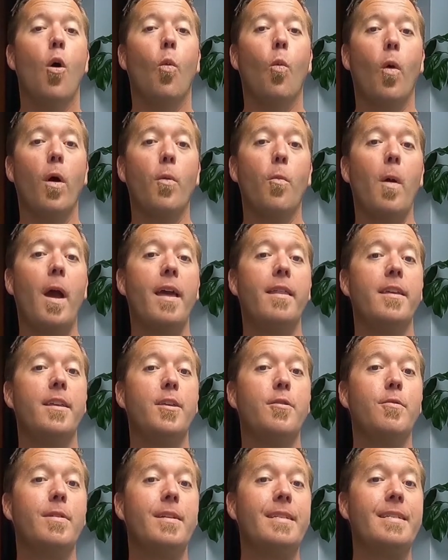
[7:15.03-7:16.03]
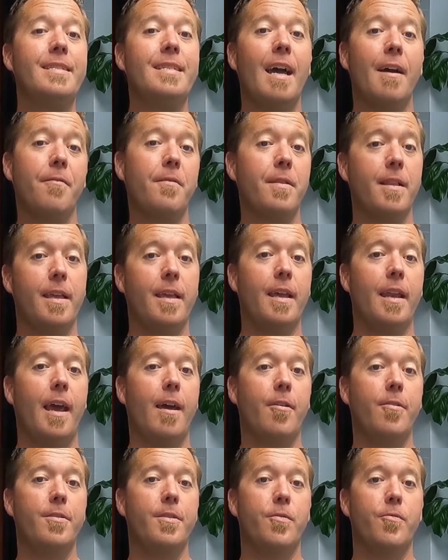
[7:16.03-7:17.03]
One way that you can definitely get
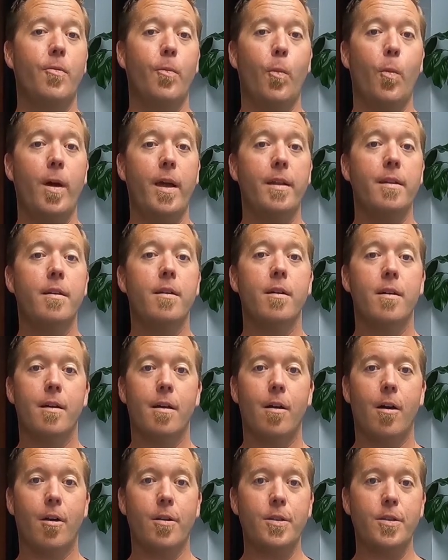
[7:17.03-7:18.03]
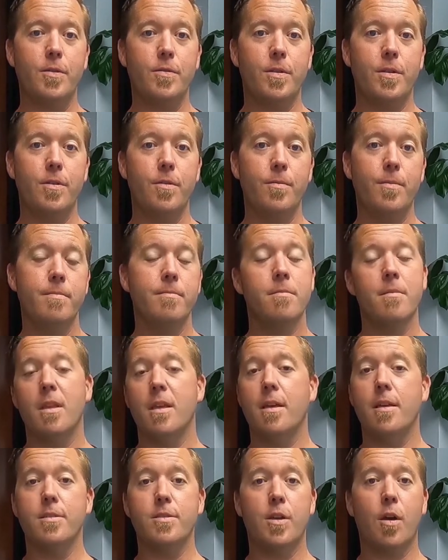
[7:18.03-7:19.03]
entered to win on YouTube
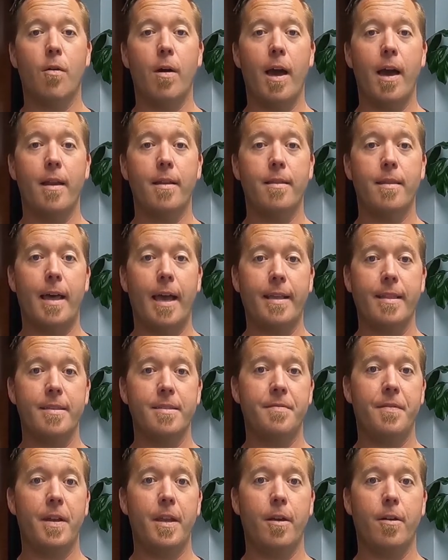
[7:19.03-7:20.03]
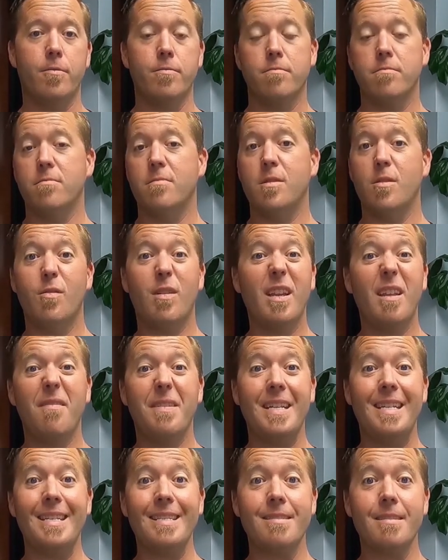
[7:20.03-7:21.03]
is go ahead and like this video. You can
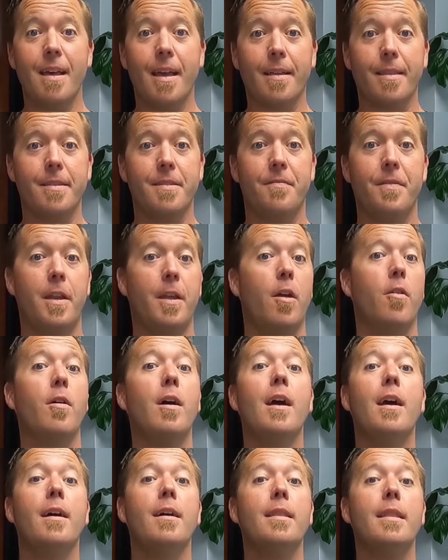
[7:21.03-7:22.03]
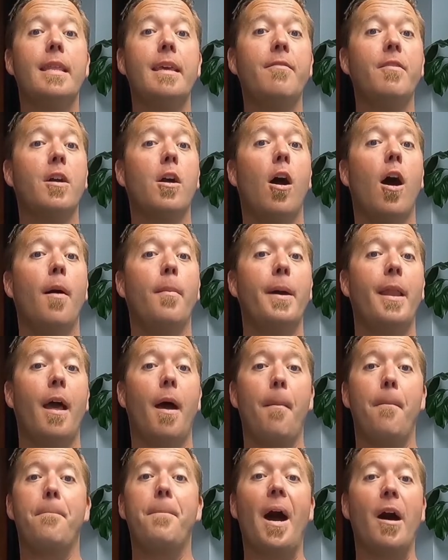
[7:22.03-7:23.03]
even dislike this video. Leave a comment
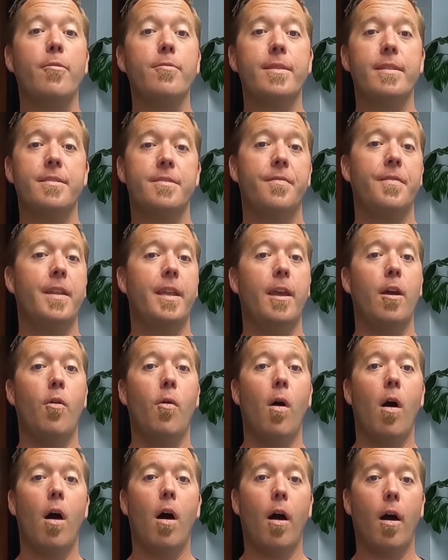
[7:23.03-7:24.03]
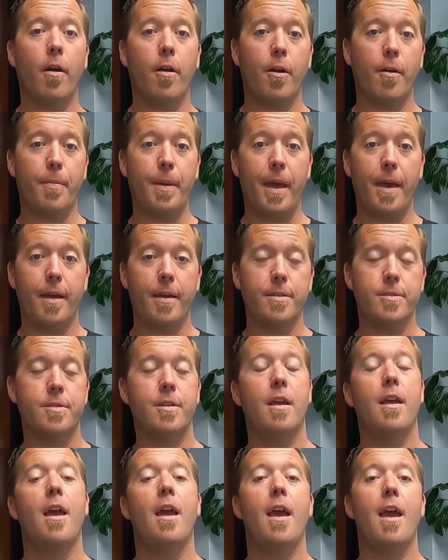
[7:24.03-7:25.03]
about this video on our
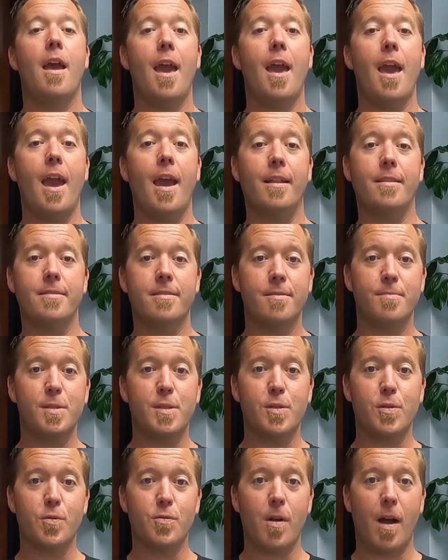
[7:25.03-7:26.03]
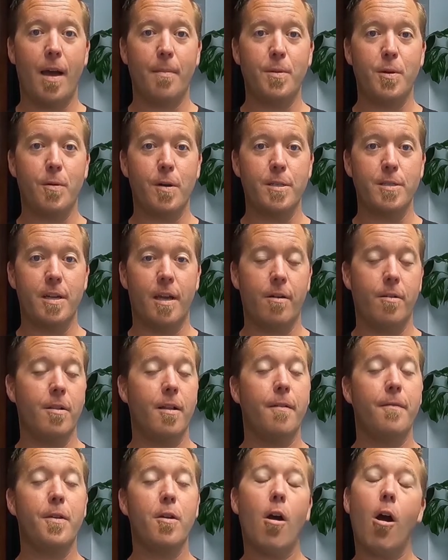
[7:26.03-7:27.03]
page and subscribe to our channel.
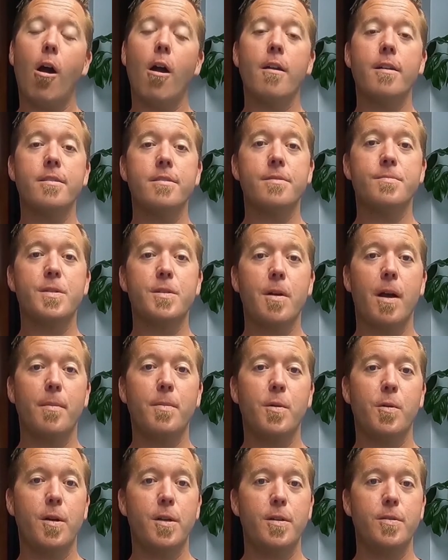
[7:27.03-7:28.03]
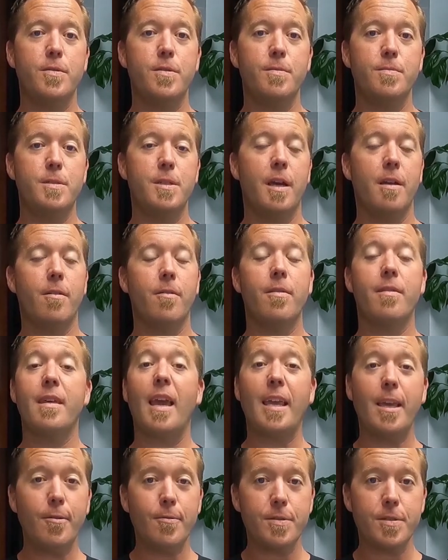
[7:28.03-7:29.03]
If you're already subscribed to our YouTube channel,
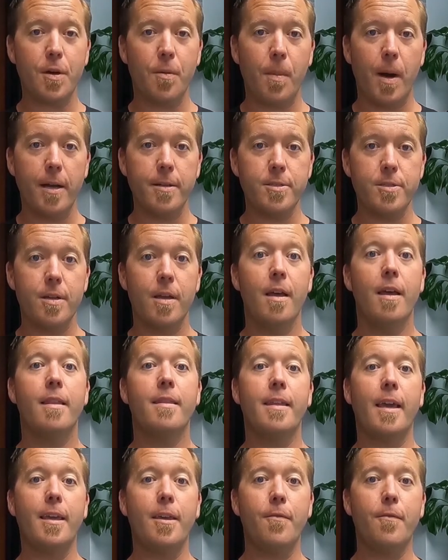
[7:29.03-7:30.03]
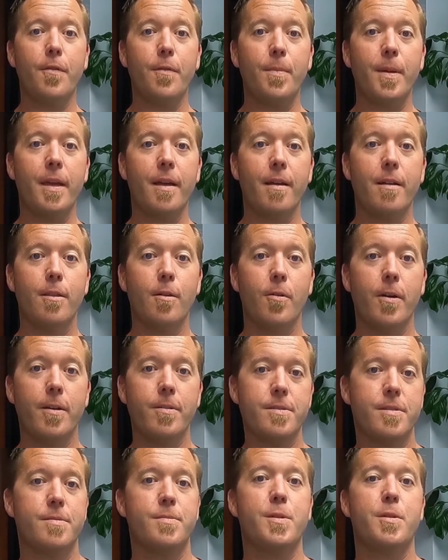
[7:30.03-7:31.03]
thank you so much. Thank you for being a
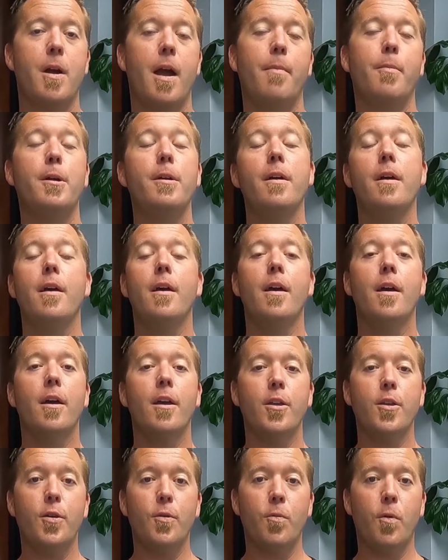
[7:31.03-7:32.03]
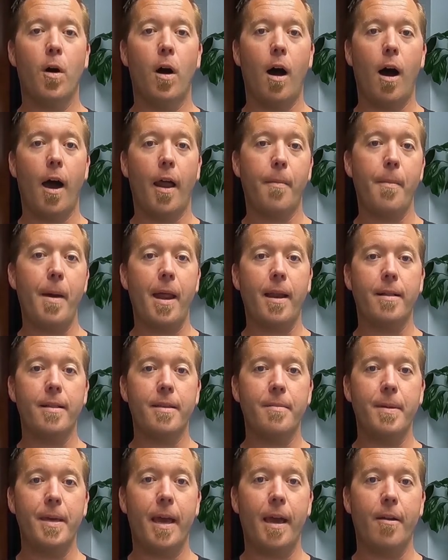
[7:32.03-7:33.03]
loyal subscriber. You will
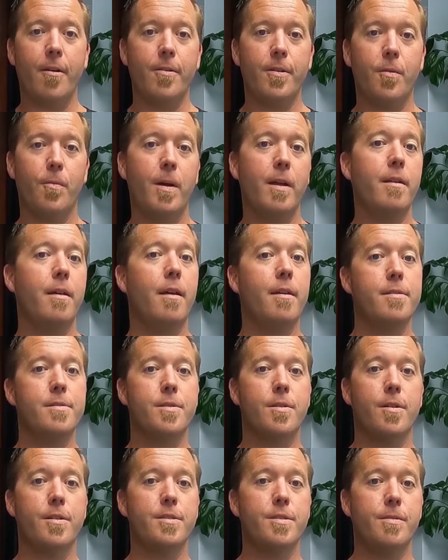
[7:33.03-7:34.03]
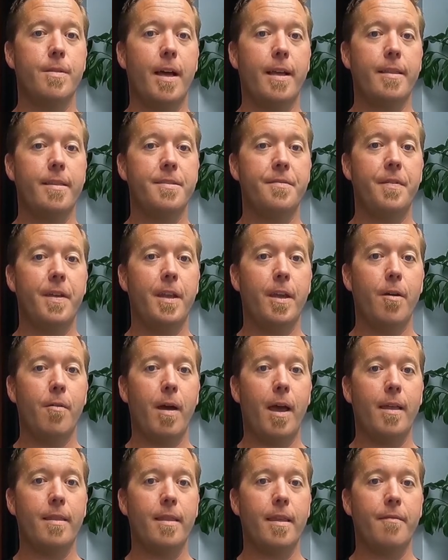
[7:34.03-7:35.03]
automatically be entered to win as long as you like this
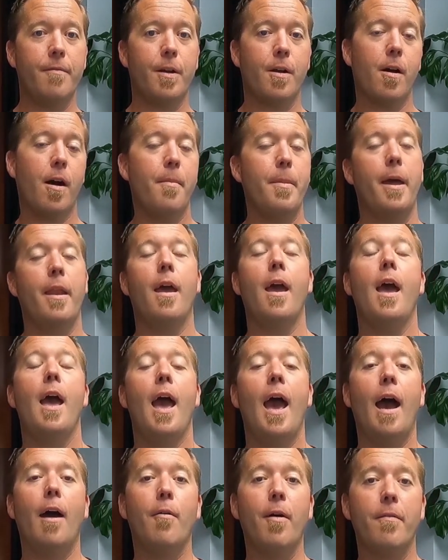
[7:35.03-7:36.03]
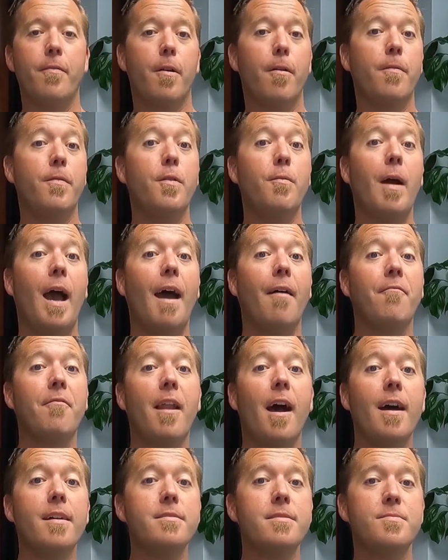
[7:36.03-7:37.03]
video and leave a comment. However, if you have
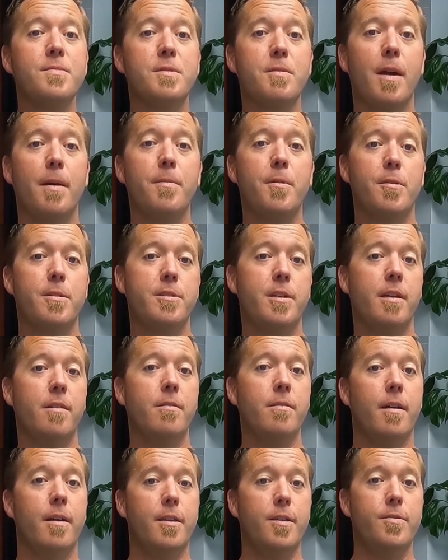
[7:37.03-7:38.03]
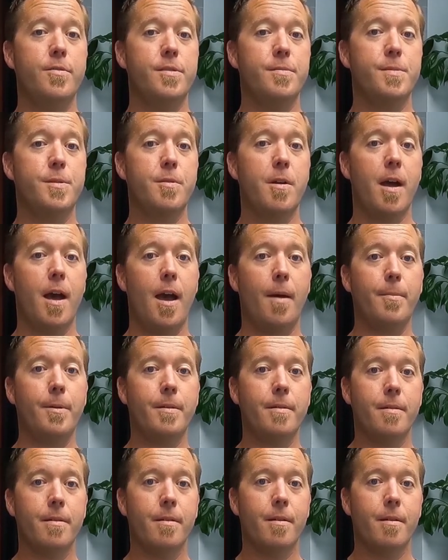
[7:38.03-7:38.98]
not subscribed to our channel and you subscribe,